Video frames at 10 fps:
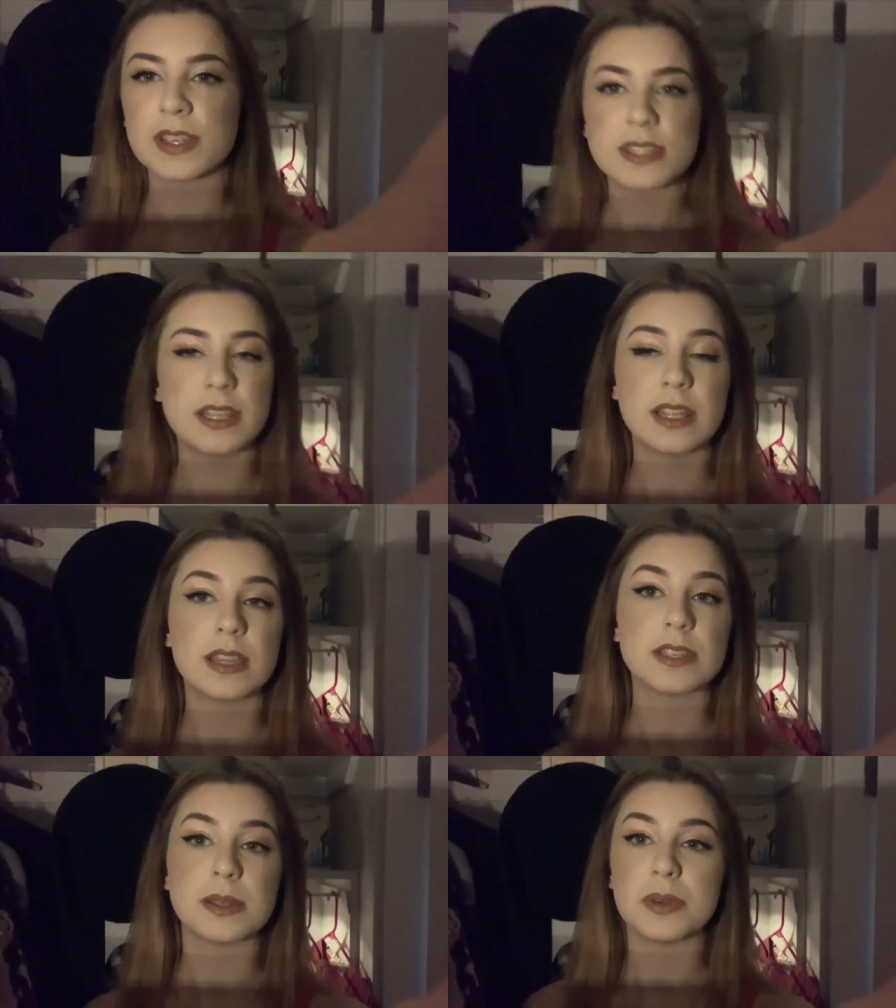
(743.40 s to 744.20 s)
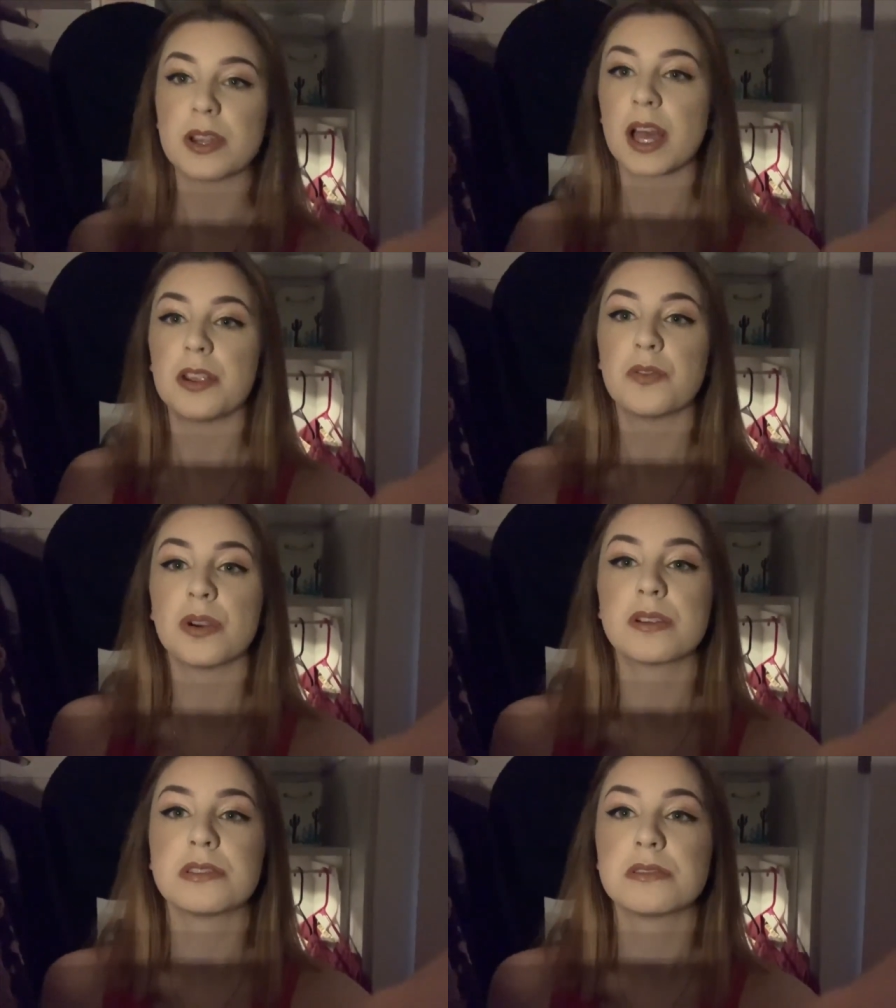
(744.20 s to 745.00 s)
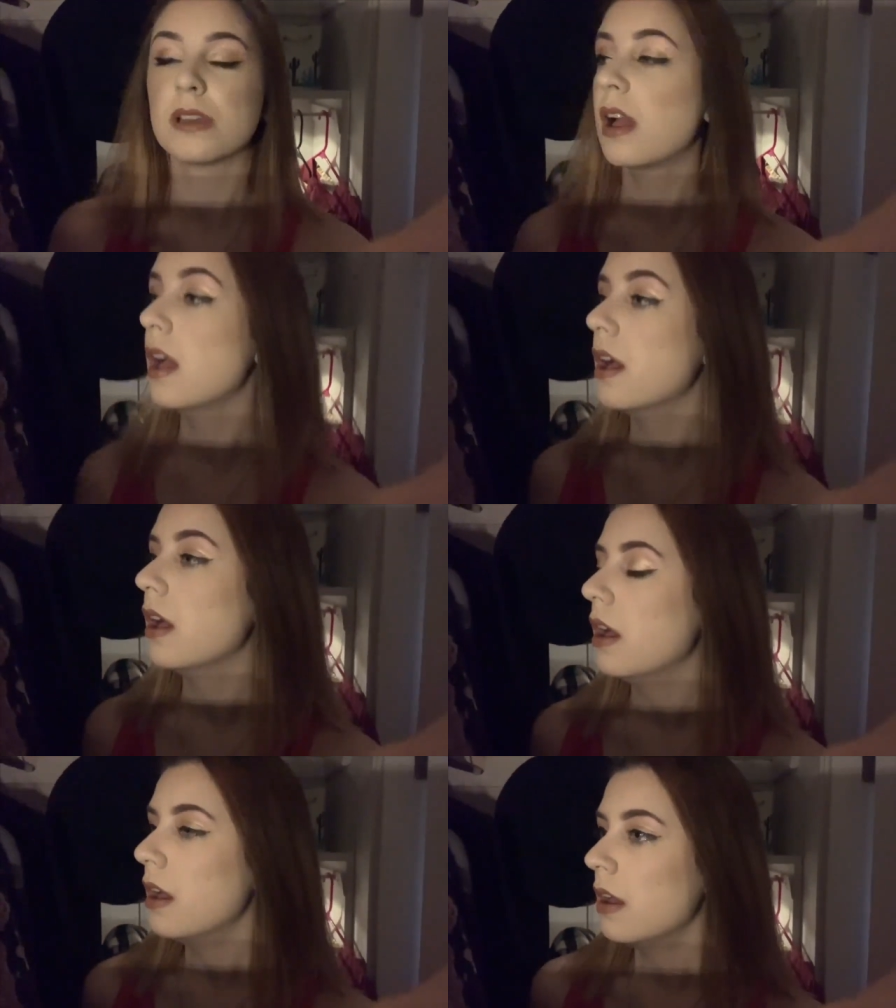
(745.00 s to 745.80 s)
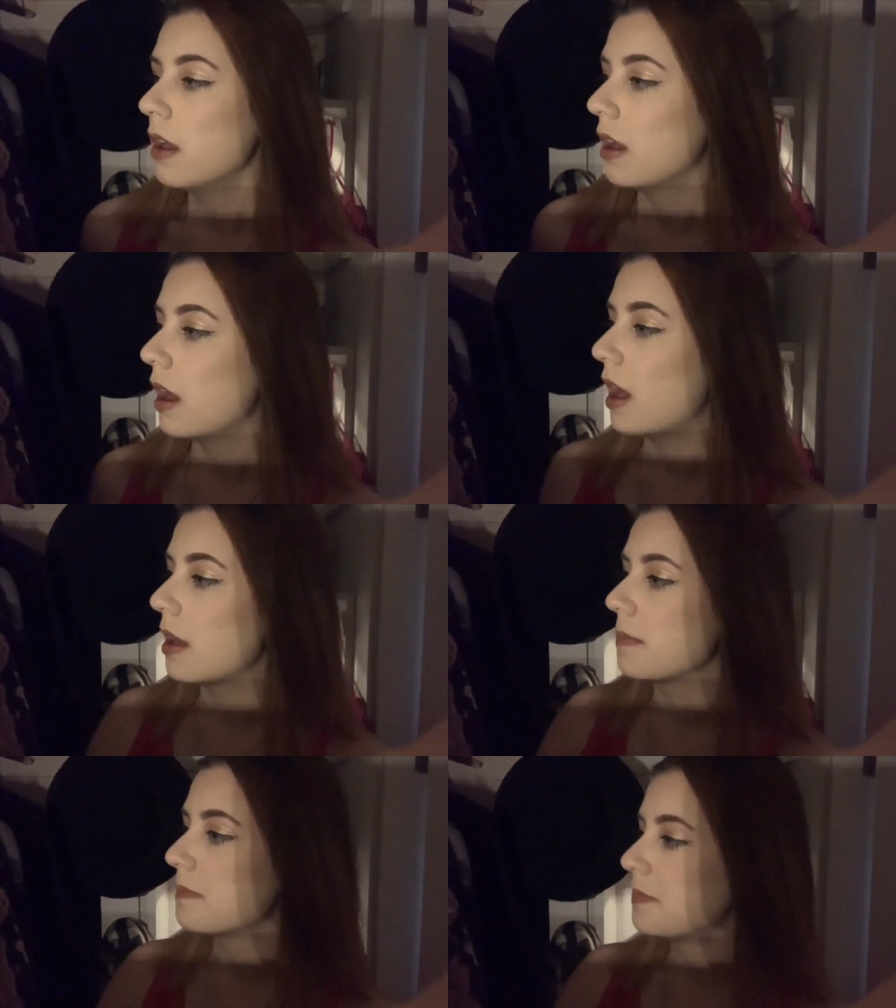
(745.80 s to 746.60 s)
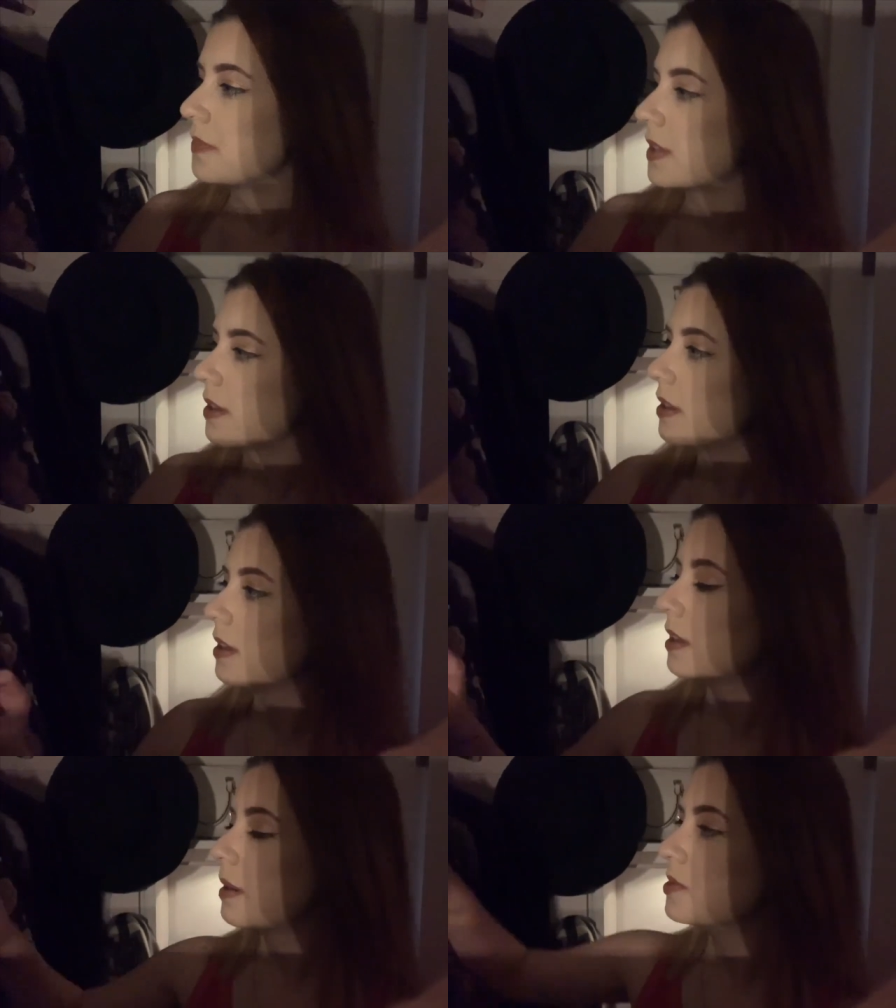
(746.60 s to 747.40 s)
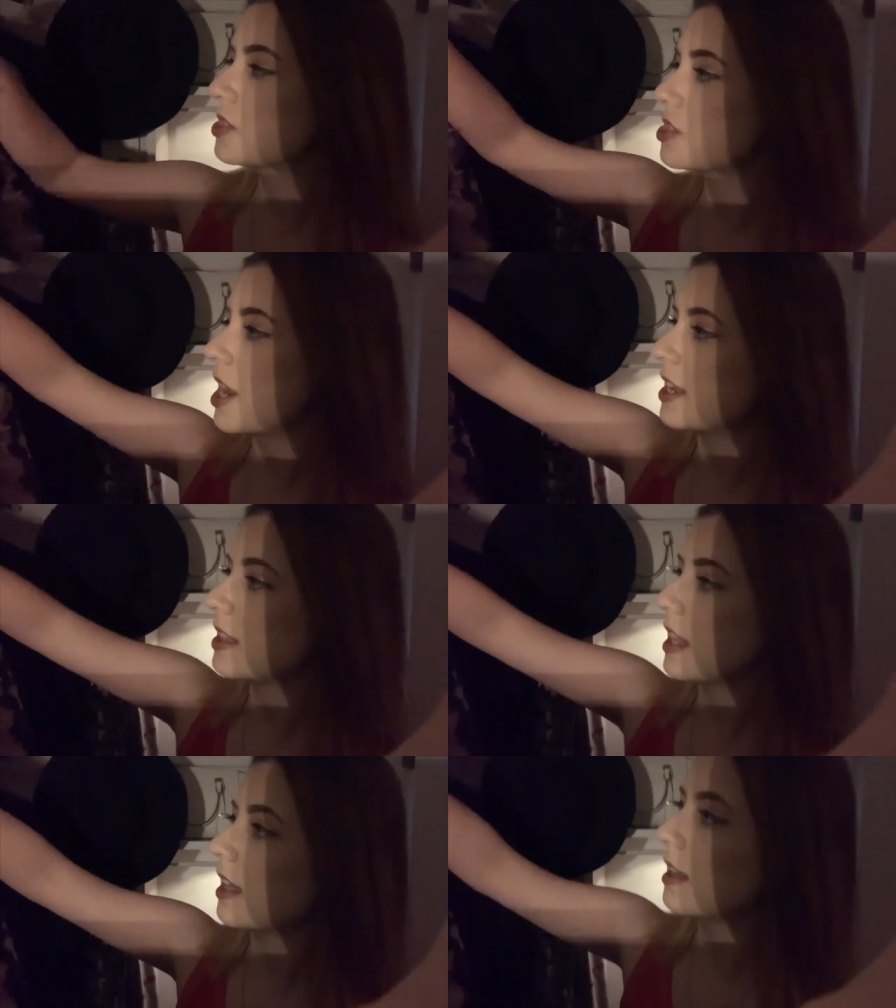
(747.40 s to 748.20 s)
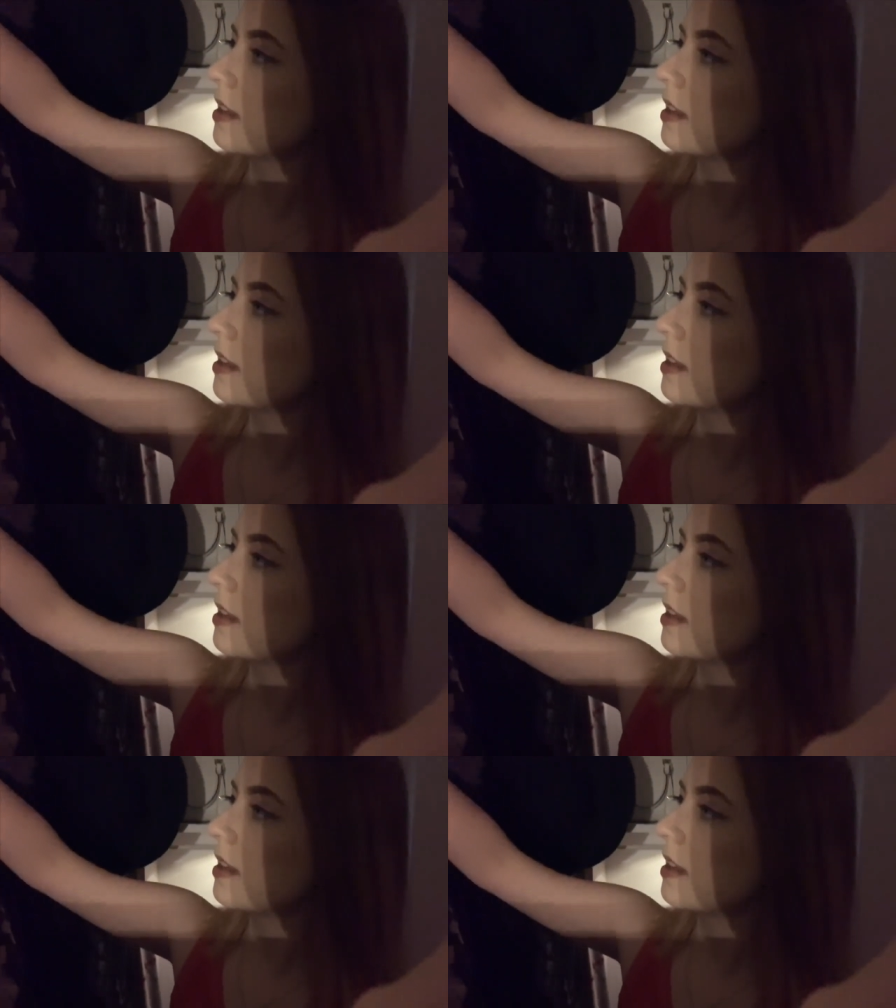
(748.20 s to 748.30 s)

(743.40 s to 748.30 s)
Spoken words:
stand like this, I mean, it kind of works. I'm just trying to think,